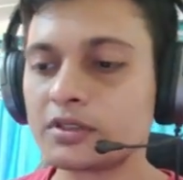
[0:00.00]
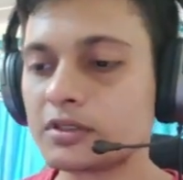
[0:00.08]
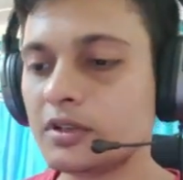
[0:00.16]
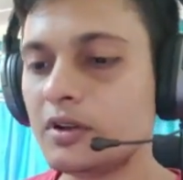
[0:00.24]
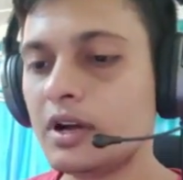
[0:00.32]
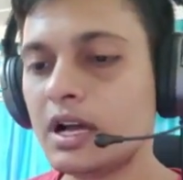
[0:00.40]

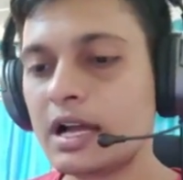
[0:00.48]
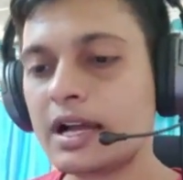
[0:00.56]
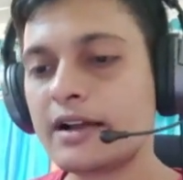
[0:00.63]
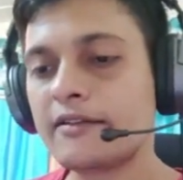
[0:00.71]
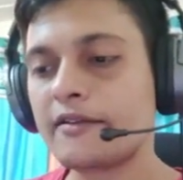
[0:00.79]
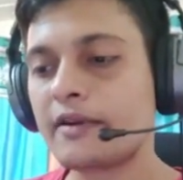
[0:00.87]
So
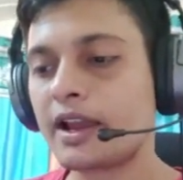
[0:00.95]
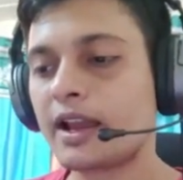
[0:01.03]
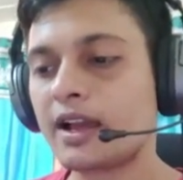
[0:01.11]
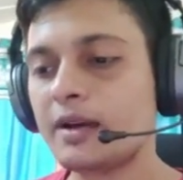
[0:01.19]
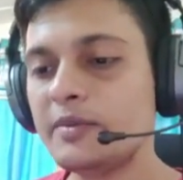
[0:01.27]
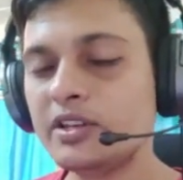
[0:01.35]

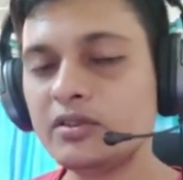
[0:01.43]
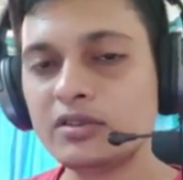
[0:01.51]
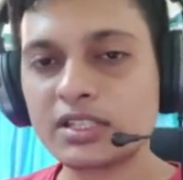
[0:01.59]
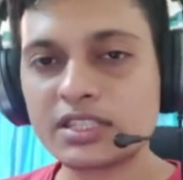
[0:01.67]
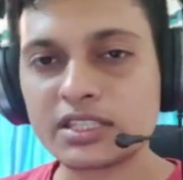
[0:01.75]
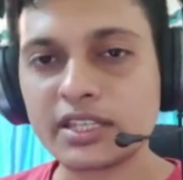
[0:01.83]
coming
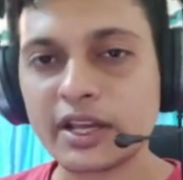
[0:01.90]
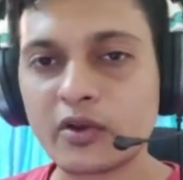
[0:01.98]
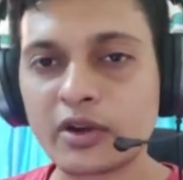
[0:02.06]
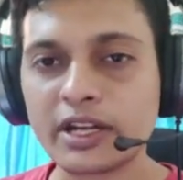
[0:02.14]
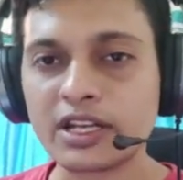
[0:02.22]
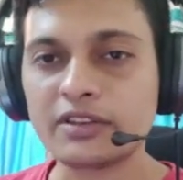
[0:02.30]
to this
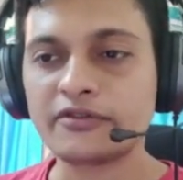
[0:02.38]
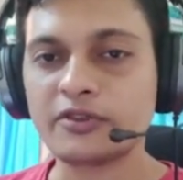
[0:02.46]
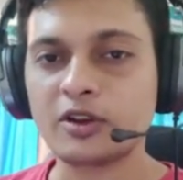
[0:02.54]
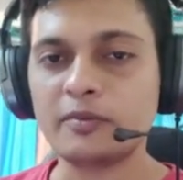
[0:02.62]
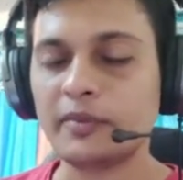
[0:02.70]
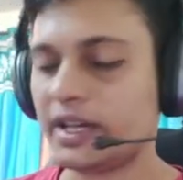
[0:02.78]
decorator
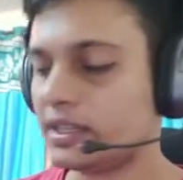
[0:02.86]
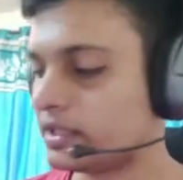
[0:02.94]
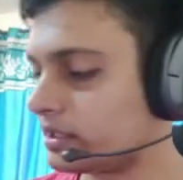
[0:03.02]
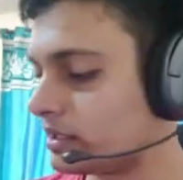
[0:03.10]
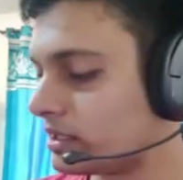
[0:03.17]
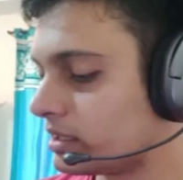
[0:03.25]
from
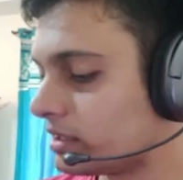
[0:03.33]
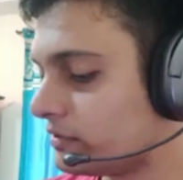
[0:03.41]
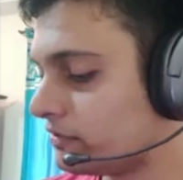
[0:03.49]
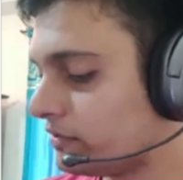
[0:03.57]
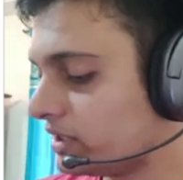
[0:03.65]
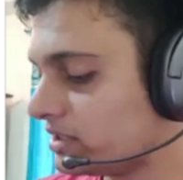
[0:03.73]
Python,
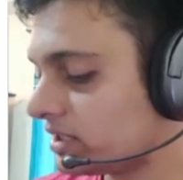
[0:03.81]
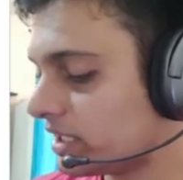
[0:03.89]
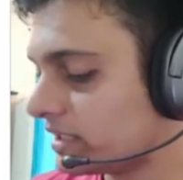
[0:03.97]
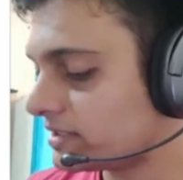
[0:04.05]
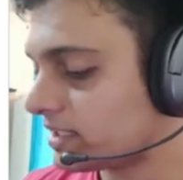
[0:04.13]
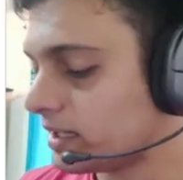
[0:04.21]
the first
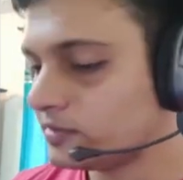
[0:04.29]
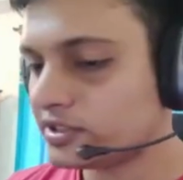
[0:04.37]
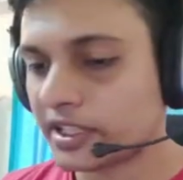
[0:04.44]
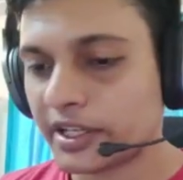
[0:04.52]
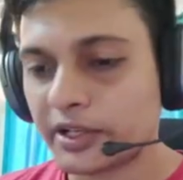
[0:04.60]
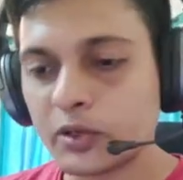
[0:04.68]
things
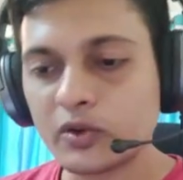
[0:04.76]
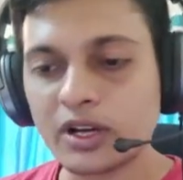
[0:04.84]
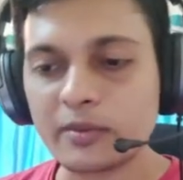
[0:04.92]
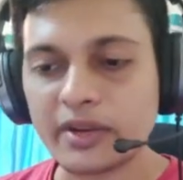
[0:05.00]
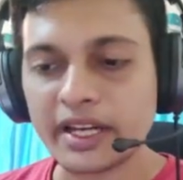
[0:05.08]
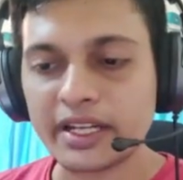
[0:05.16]
comes
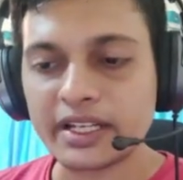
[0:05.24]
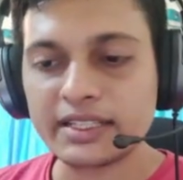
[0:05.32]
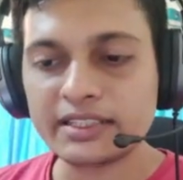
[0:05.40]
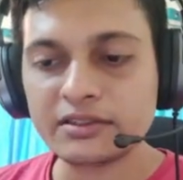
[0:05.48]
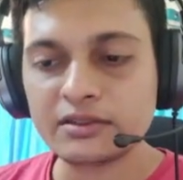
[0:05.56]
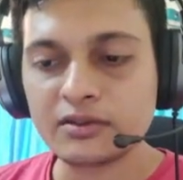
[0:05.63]
into our mind
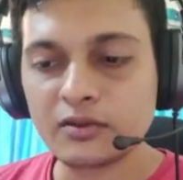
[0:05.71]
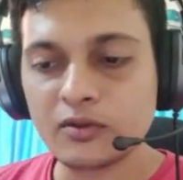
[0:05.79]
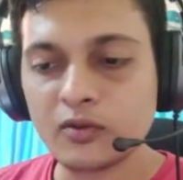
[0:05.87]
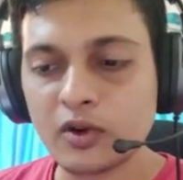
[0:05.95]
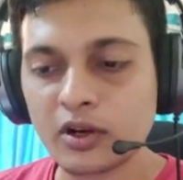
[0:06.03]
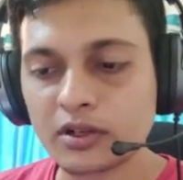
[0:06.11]
is
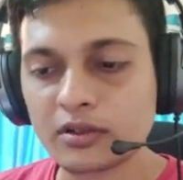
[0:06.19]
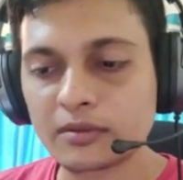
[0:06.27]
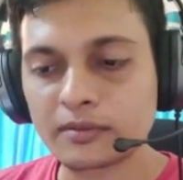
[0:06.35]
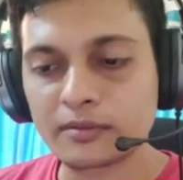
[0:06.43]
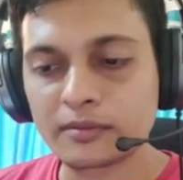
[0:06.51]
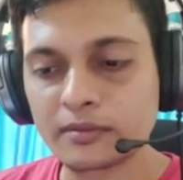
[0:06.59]
what?
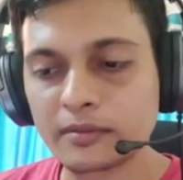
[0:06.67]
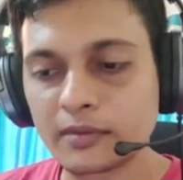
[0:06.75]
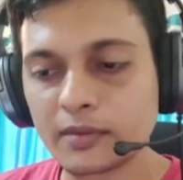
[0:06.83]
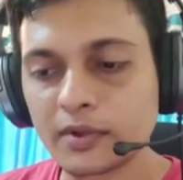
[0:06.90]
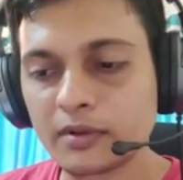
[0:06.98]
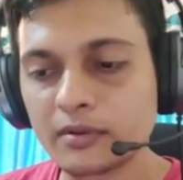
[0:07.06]

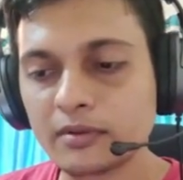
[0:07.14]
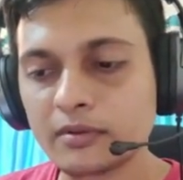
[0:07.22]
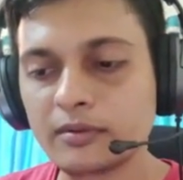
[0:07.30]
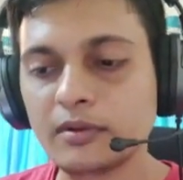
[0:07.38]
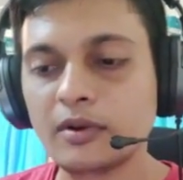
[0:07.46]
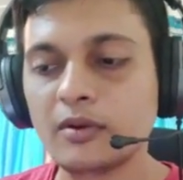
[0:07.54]

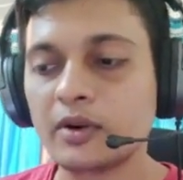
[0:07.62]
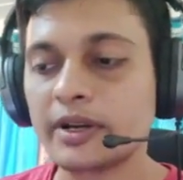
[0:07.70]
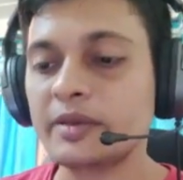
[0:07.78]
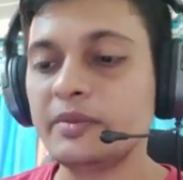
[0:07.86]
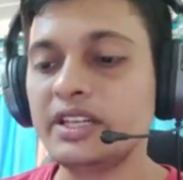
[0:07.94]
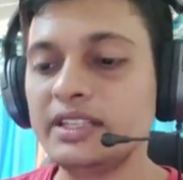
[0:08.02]

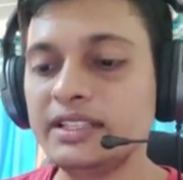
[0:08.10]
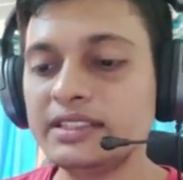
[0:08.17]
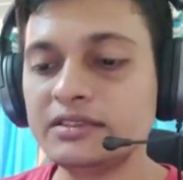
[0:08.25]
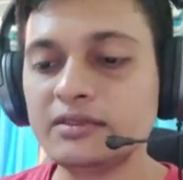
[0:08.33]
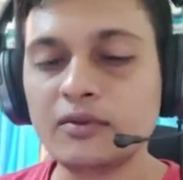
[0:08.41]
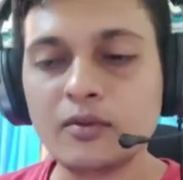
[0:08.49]
What I mean
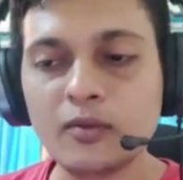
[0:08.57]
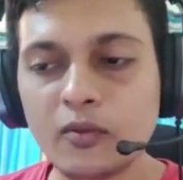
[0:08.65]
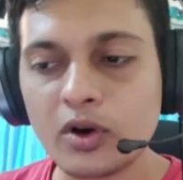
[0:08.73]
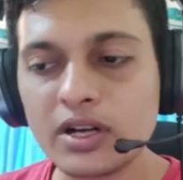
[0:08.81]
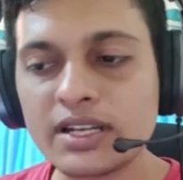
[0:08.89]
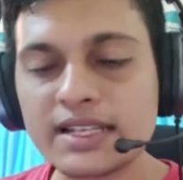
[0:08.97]
is,
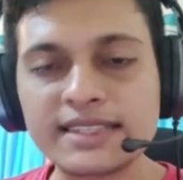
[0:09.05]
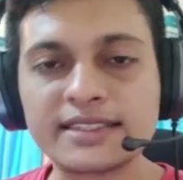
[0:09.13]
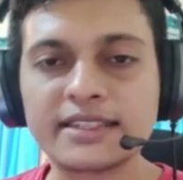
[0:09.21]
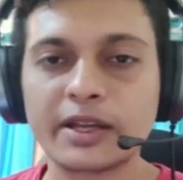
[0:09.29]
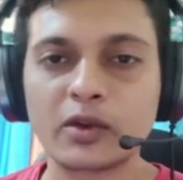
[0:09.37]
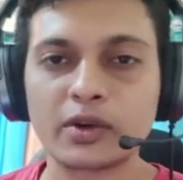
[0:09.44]
what
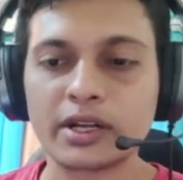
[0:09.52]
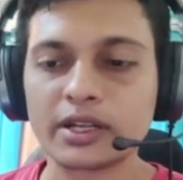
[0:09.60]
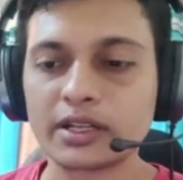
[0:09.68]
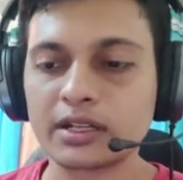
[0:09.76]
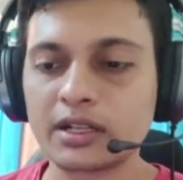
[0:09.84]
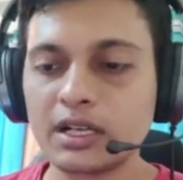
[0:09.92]
is
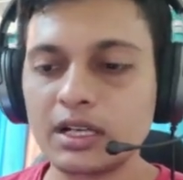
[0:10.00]
decorator?